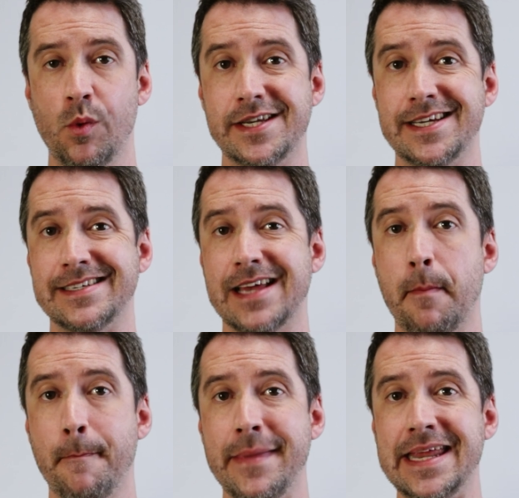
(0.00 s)
which is a
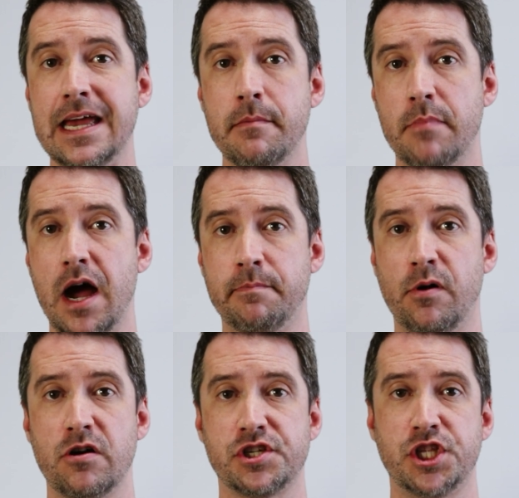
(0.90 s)
medium
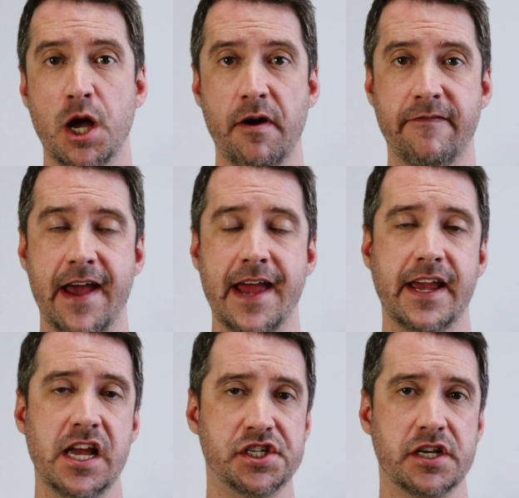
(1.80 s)
bypass turbofan
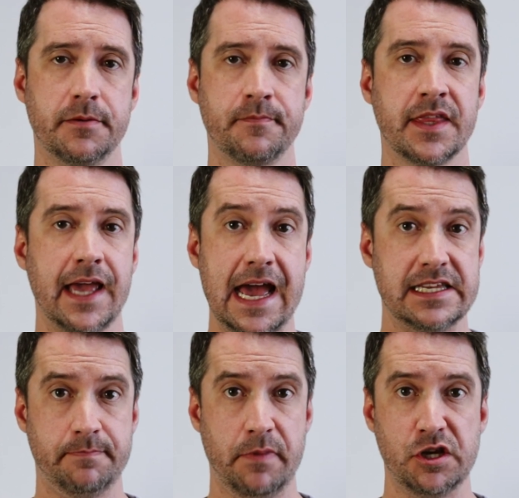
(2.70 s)
engine,
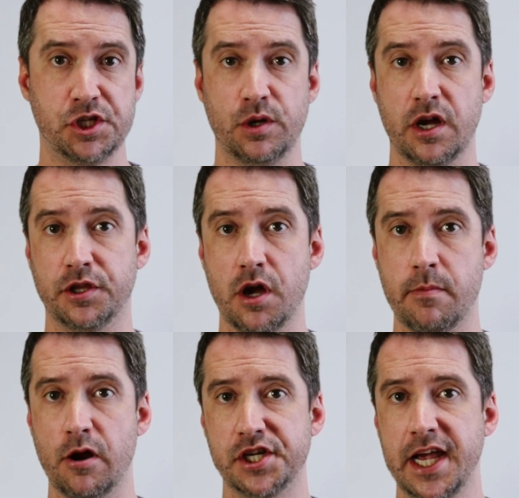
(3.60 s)
as opposed to a
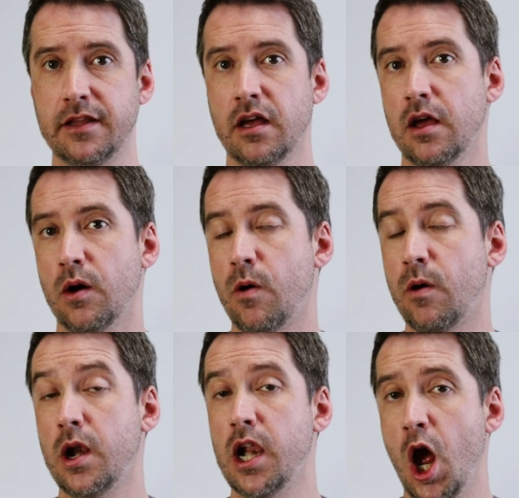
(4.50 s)
turbojet
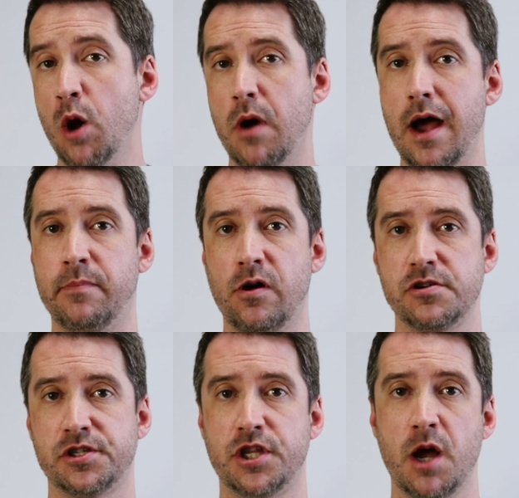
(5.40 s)
or low
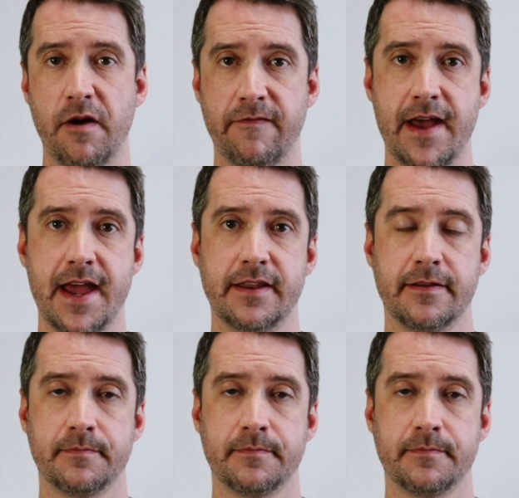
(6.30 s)
bypass turbofan.